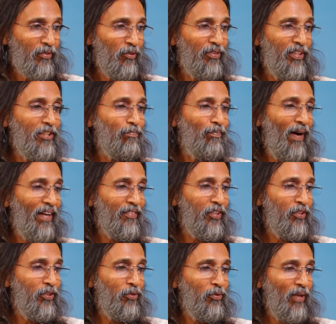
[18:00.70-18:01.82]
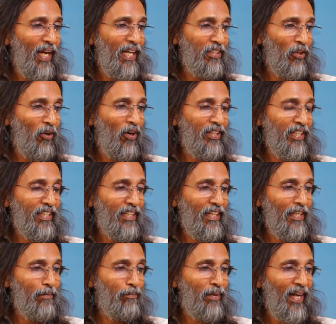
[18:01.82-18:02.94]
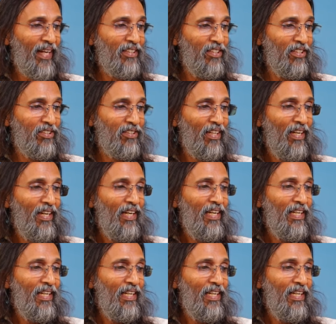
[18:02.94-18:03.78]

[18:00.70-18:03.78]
So this path too, as ordinarily practiced,